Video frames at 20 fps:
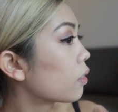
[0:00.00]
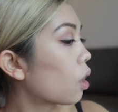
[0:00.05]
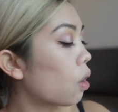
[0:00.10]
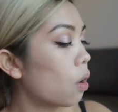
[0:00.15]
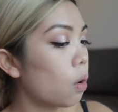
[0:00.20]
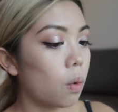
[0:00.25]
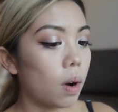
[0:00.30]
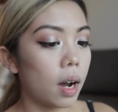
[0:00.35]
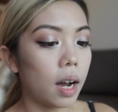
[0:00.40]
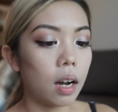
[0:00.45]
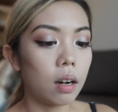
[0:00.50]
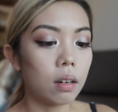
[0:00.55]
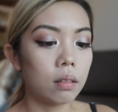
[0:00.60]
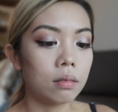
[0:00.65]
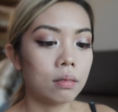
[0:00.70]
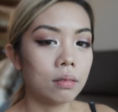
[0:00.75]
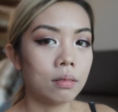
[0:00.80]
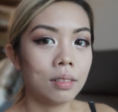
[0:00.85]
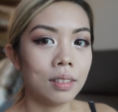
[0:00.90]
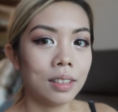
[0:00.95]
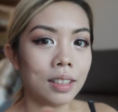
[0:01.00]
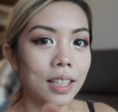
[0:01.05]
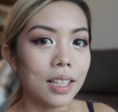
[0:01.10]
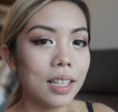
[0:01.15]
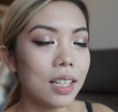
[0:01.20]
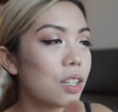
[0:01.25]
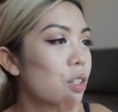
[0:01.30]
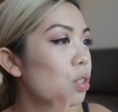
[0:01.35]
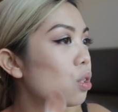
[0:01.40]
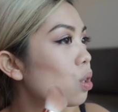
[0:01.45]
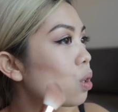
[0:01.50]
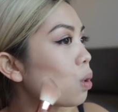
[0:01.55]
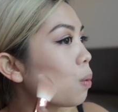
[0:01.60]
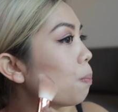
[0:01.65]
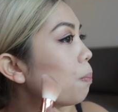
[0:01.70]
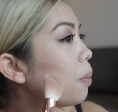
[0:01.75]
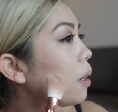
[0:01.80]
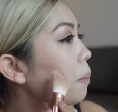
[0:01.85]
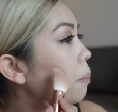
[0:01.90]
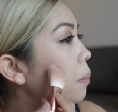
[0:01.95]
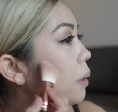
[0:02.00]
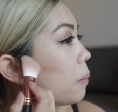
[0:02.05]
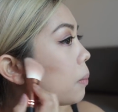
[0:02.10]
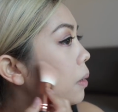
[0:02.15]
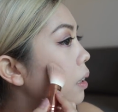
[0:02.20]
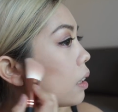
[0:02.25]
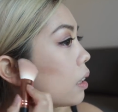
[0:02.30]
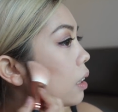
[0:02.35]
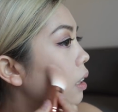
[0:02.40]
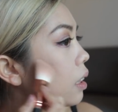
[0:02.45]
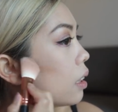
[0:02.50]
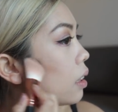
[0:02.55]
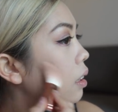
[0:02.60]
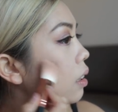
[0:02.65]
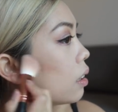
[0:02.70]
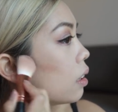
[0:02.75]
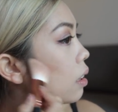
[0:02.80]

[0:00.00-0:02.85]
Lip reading: Oh wow, that is super pigmented.